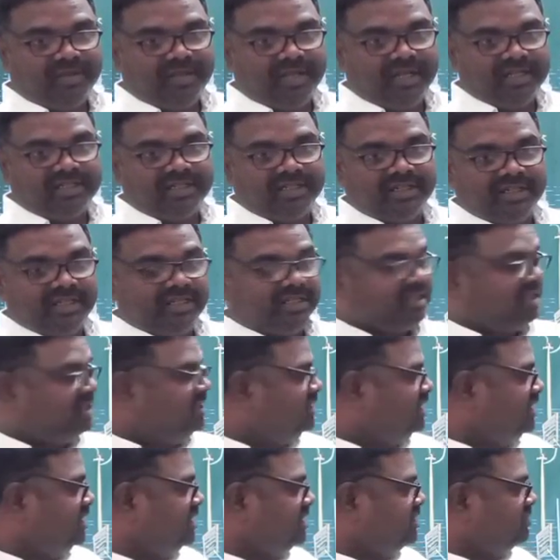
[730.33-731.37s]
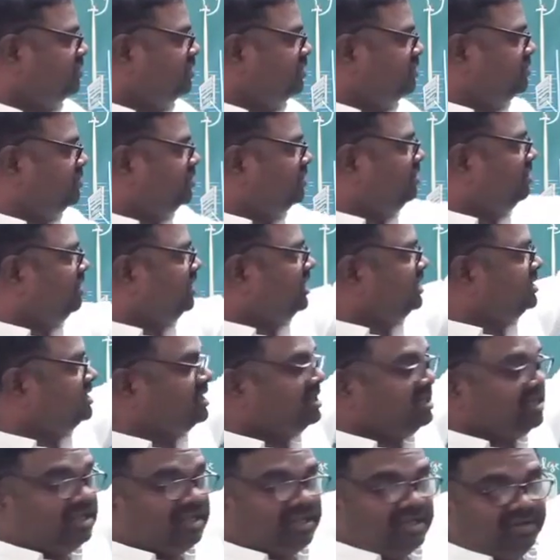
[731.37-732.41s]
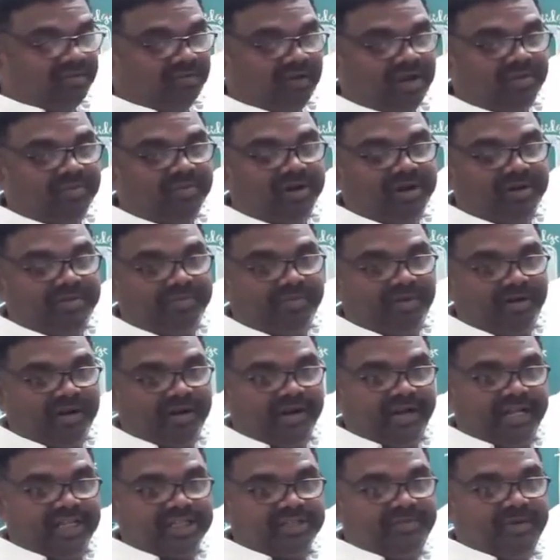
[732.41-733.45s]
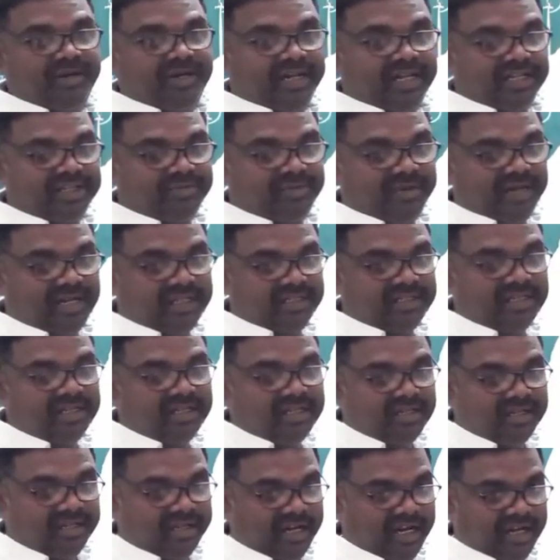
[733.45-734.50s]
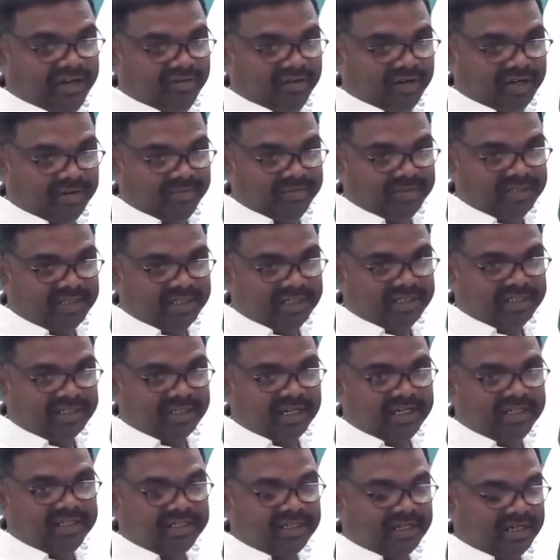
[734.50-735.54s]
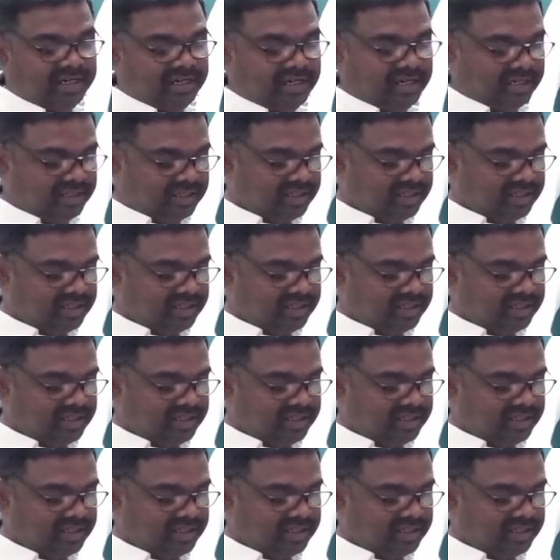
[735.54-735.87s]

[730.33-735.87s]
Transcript: Yes, it is. That is what we call it as one more important aspect as far as electrochemistry is concerned.